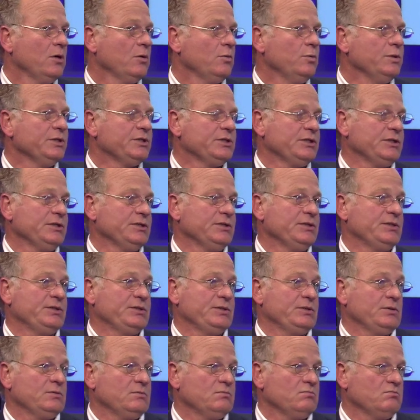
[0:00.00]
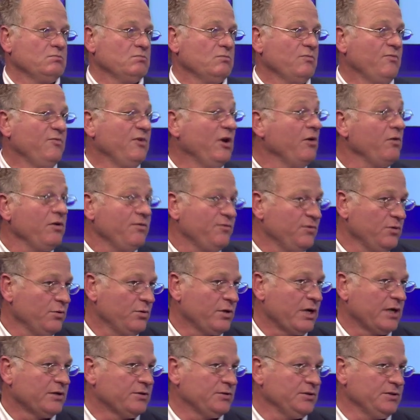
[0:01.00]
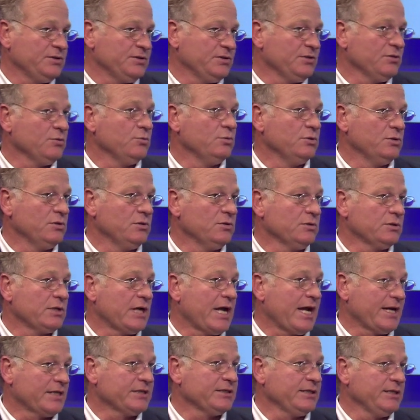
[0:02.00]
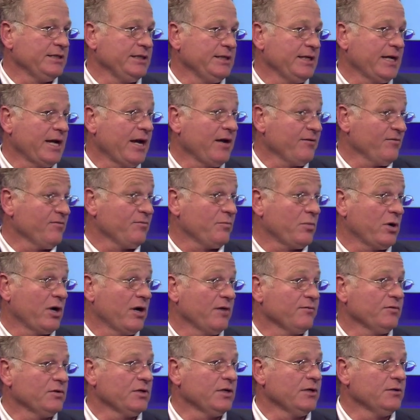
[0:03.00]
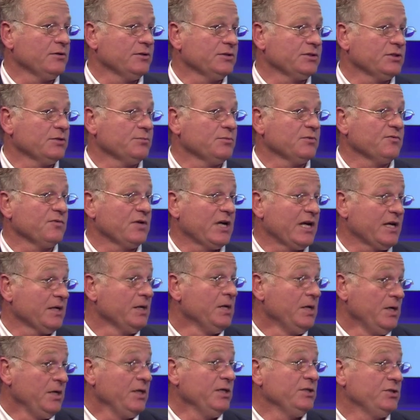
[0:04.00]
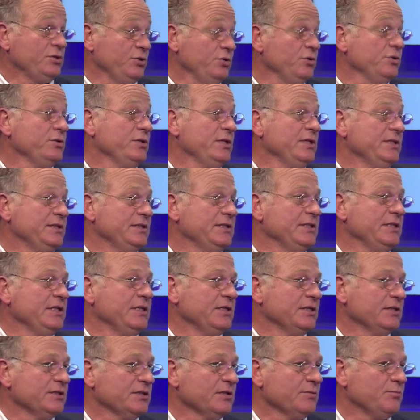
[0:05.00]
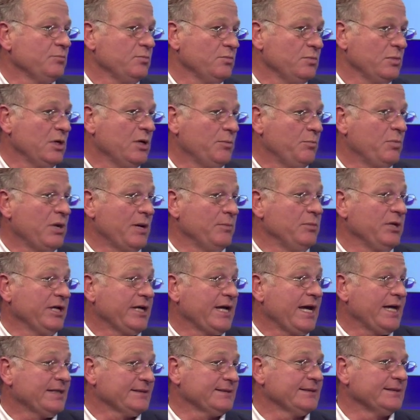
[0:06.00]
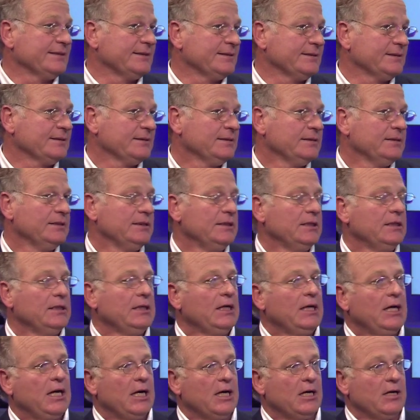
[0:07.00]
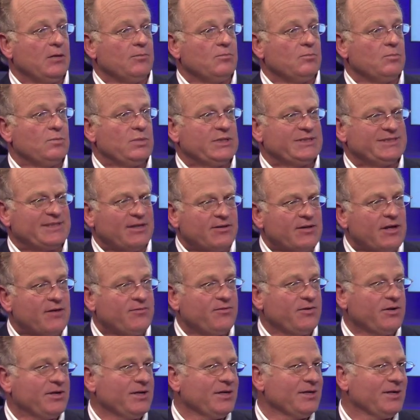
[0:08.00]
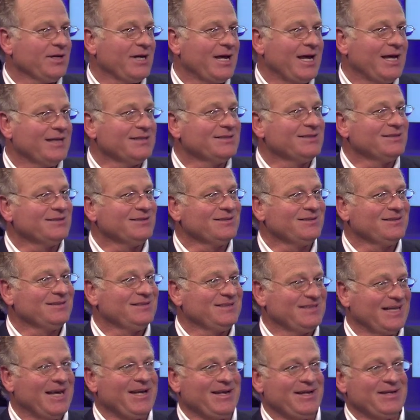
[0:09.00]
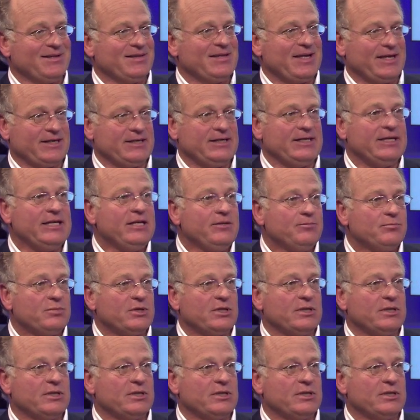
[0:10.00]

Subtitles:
which is very few countries in the world actually have private ownership of game. It's usually seen as a public asset. But South Africa hasn't taken that leap